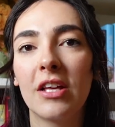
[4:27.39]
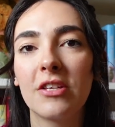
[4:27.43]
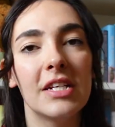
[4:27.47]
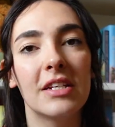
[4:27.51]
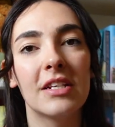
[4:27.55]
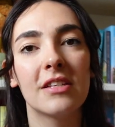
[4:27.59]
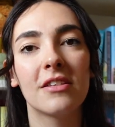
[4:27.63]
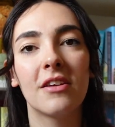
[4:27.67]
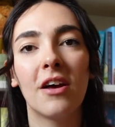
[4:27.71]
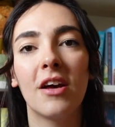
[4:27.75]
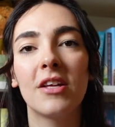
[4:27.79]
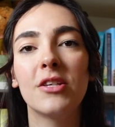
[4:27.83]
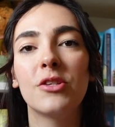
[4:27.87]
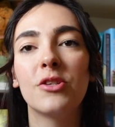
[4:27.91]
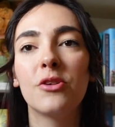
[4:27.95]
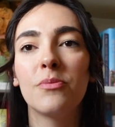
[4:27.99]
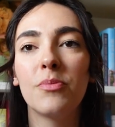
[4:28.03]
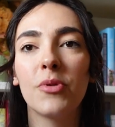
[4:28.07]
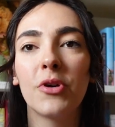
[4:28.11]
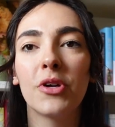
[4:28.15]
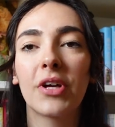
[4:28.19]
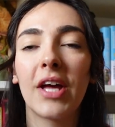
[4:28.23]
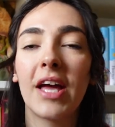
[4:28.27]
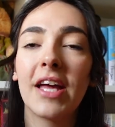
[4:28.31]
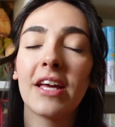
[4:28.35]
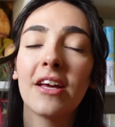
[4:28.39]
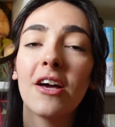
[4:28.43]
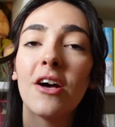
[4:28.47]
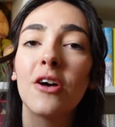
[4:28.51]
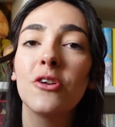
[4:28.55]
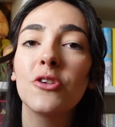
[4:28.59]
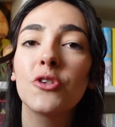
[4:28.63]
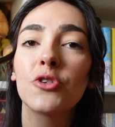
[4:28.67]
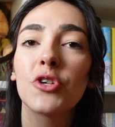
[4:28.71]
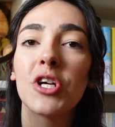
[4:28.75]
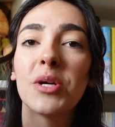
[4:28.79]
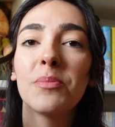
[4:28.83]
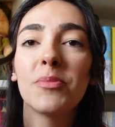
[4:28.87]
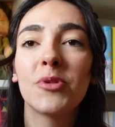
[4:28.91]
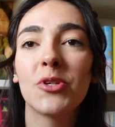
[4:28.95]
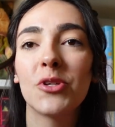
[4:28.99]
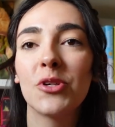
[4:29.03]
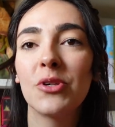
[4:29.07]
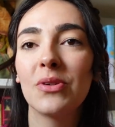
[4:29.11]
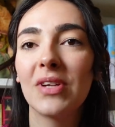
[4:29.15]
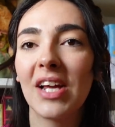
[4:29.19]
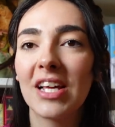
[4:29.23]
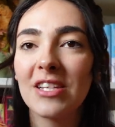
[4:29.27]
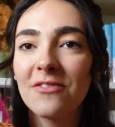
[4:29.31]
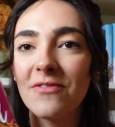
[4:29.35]
She decides to book a girls trip to
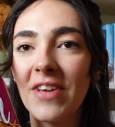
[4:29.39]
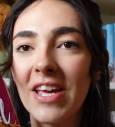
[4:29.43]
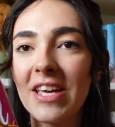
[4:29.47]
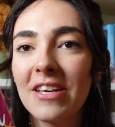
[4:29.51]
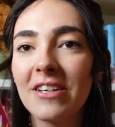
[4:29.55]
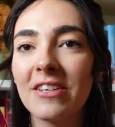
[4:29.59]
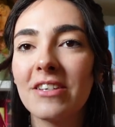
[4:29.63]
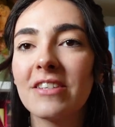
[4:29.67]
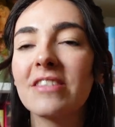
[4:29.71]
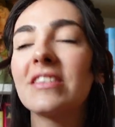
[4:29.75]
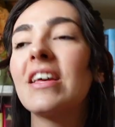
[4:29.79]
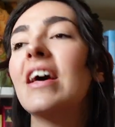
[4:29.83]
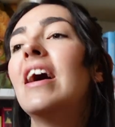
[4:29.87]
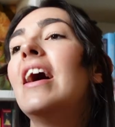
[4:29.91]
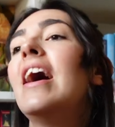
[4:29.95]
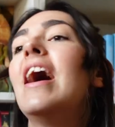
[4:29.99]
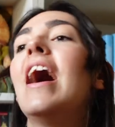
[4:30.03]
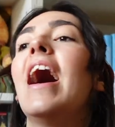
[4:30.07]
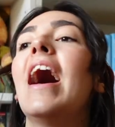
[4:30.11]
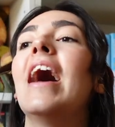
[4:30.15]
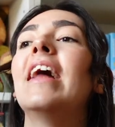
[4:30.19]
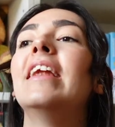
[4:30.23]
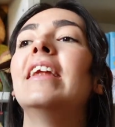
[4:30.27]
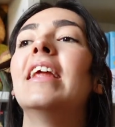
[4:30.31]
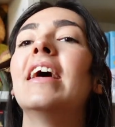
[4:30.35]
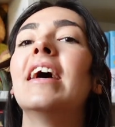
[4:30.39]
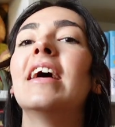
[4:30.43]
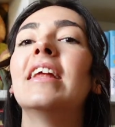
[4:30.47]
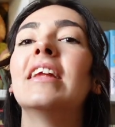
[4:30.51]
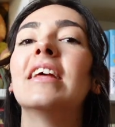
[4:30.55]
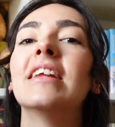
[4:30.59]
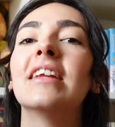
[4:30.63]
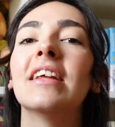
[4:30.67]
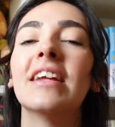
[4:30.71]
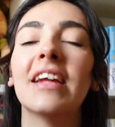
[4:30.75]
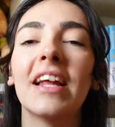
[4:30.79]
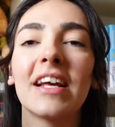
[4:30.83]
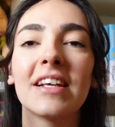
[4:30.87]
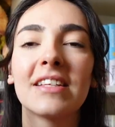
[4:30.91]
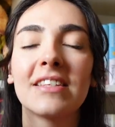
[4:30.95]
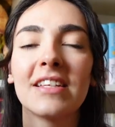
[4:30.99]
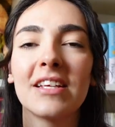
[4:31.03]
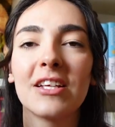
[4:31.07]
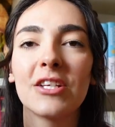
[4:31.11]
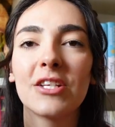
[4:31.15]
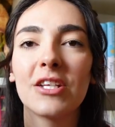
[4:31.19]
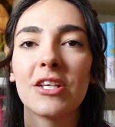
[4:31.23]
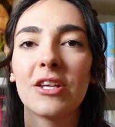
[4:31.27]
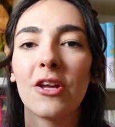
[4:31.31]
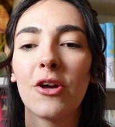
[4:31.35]
Las Vegas, and then the next
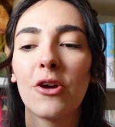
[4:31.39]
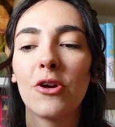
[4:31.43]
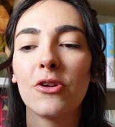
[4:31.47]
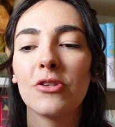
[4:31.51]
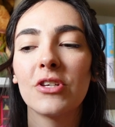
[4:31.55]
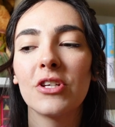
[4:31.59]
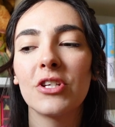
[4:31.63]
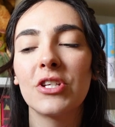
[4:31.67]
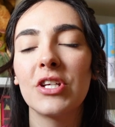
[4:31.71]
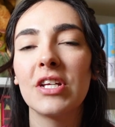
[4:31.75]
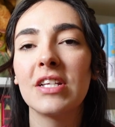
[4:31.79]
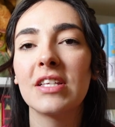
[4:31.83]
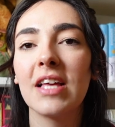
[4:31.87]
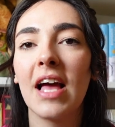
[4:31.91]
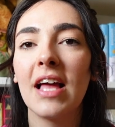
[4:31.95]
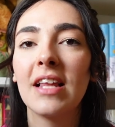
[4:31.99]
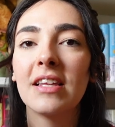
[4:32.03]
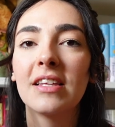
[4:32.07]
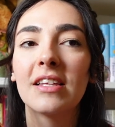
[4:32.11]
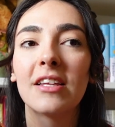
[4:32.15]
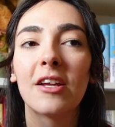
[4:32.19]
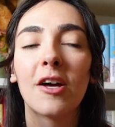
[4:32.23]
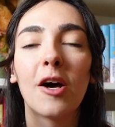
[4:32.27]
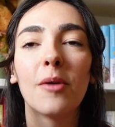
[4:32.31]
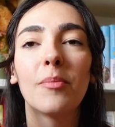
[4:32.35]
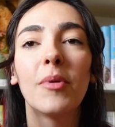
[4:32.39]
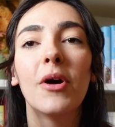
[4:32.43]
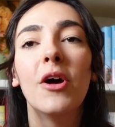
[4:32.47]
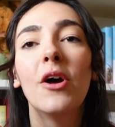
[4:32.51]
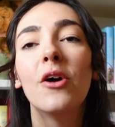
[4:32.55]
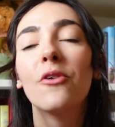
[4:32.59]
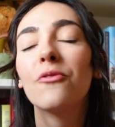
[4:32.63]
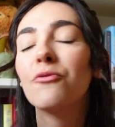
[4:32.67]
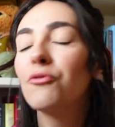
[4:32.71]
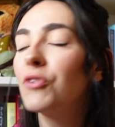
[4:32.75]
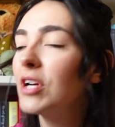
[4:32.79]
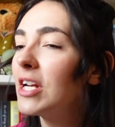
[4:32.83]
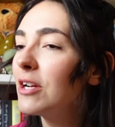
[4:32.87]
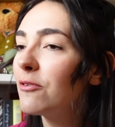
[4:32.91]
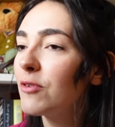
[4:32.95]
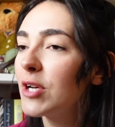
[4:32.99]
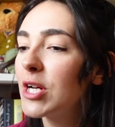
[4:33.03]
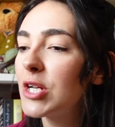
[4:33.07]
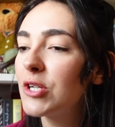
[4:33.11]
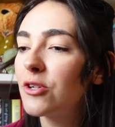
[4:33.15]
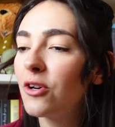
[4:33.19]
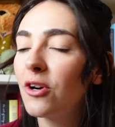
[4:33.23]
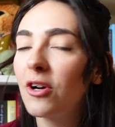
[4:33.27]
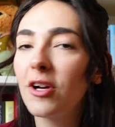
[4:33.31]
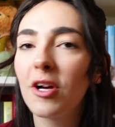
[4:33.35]
thing she knows, she's ended up really,
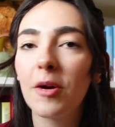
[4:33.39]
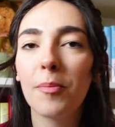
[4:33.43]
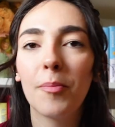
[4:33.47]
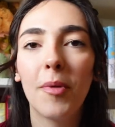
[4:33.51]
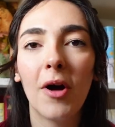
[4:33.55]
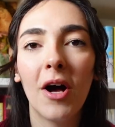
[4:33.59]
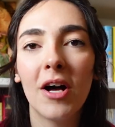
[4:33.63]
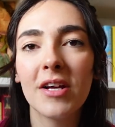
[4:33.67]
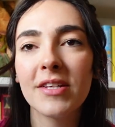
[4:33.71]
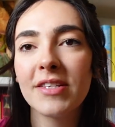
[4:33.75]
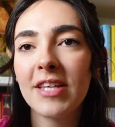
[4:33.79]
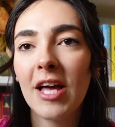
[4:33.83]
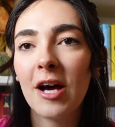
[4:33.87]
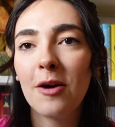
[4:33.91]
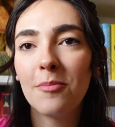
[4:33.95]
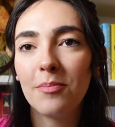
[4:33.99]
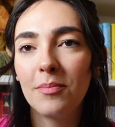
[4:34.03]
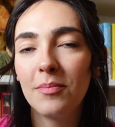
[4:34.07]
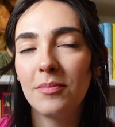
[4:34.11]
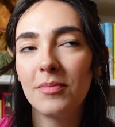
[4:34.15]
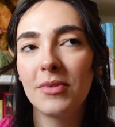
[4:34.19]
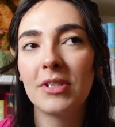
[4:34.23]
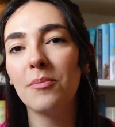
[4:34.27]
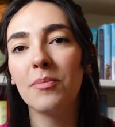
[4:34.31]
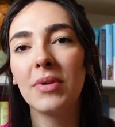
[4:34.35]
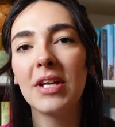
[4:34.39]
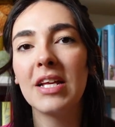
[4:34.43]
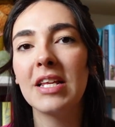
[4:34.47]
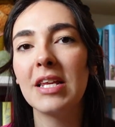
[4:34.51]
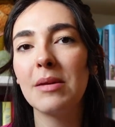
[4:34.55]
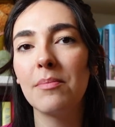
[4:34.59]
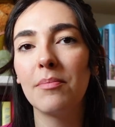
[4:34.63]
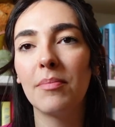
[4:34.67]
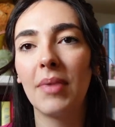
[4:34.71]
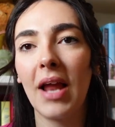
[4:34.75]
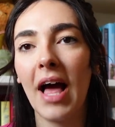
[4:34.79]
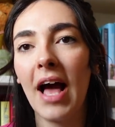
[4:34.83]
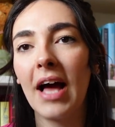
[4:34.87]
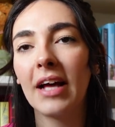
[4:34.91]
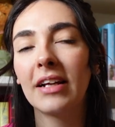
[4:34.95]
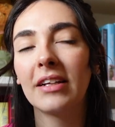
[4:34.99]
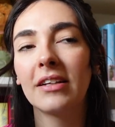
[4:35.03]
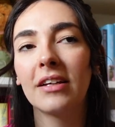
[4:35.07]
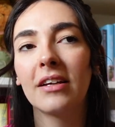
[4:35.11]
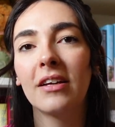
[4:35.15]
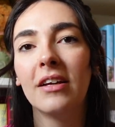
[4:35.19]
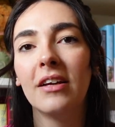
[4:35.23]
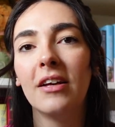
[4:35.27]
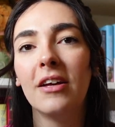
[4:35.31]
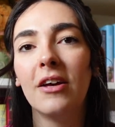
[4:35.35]
really drunk, passed out, completely
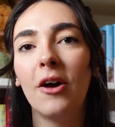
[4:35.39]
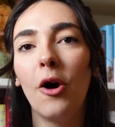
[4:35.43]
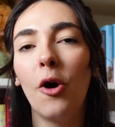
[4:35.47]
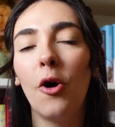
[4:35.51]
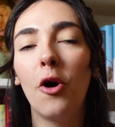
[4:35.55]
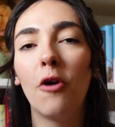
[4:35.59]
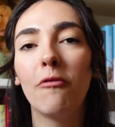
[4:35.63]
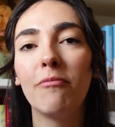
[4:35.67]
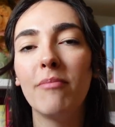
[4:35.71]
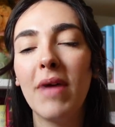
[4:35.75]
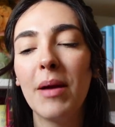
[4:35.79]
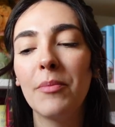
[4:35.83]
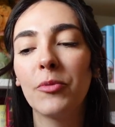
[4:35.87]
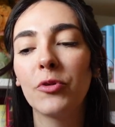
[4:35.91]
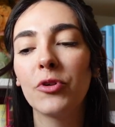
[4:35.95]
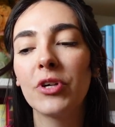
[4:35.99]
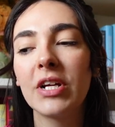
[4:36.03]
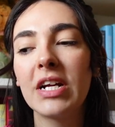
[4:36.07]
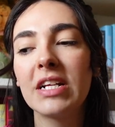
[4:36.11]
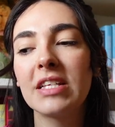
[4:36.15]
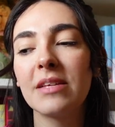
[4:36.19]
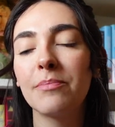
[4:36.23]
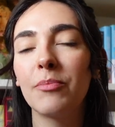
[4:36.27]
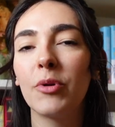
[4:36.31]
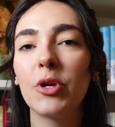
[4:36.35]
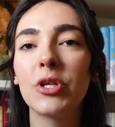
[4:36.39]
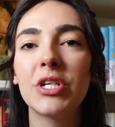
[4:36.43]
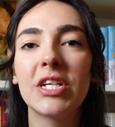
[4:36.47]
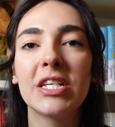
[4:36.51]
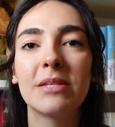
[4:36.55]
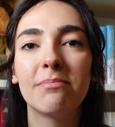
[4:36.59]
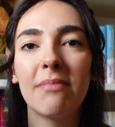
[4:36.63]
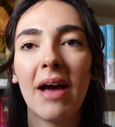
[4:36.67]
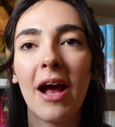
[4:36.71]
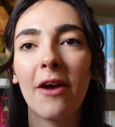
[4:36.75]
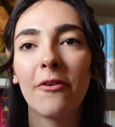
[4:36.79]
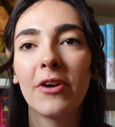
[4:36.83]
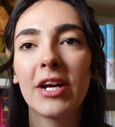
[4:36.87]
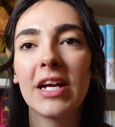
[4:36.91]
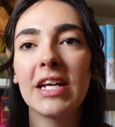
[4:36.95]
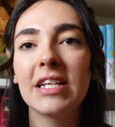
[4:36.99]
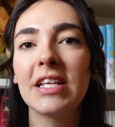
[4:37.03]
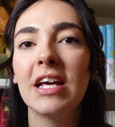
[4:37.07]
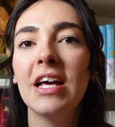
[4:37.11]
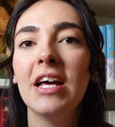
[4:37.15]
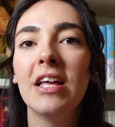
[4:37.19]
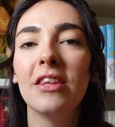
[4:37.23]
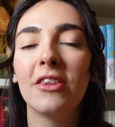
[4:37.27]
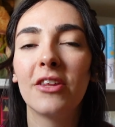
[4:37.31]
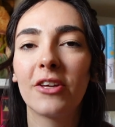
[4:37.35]
blank of memories, but she's married
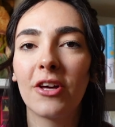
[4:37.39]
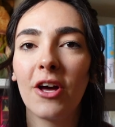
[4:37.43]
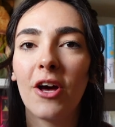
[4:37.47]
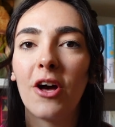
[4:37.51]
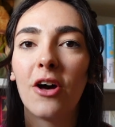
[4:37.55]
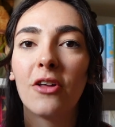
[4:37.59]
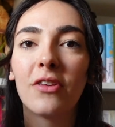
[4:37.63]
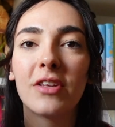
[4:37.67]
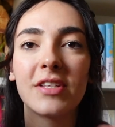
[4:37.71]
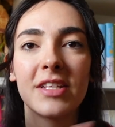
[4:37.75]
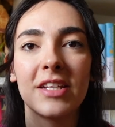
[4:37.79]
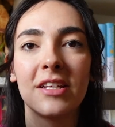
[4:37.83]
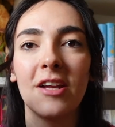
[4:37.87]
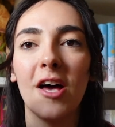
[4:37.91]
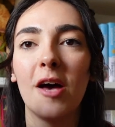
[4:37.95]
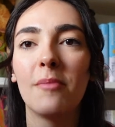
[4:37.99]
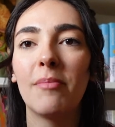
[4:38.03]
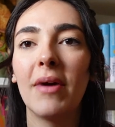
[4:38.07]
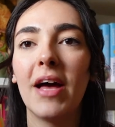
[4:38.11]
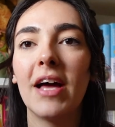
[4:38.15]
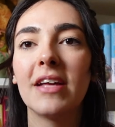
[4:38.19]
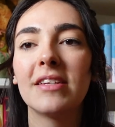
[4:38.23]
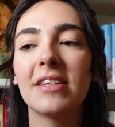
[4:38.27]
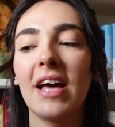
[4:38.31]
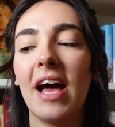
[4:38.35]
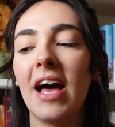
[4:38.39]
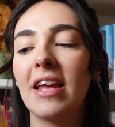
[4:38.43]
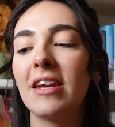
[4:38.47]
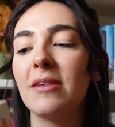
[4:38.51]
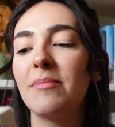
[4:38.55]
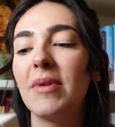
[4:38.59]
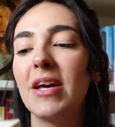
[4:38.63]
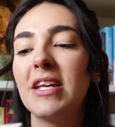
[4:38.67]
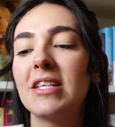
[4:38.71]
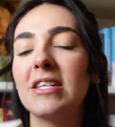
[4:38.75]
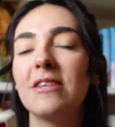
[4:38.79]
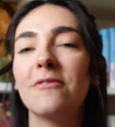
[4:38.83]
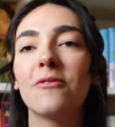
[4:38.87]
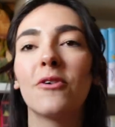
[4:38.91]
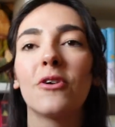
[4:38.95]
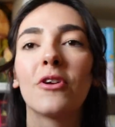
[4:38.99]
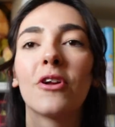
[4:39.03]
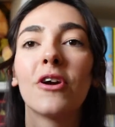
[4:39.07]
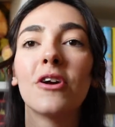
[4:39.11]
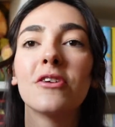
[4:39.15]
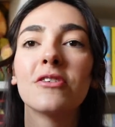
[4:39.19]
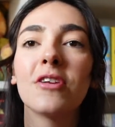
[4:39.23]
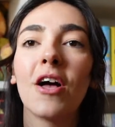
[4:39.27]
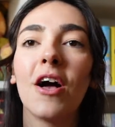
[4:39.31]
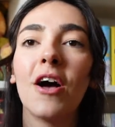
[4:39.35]
the girl that's in her bed, and it basically
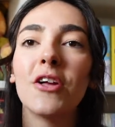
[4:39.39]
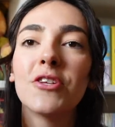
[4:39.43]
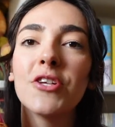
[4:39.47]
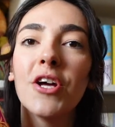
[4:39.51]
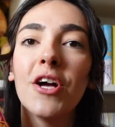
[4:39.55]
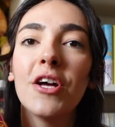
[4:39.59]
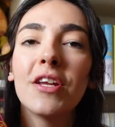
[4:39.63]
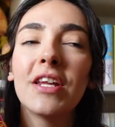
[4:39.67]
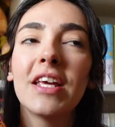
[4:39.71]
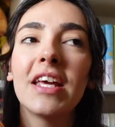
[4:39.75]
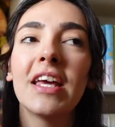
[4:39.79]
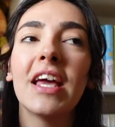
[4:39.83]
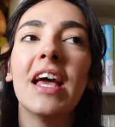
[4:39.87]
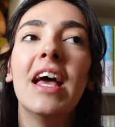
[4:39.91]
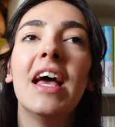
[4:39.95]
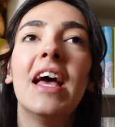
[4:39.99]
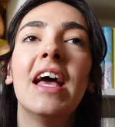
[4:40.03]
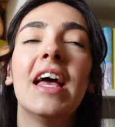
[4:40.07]
follows her journey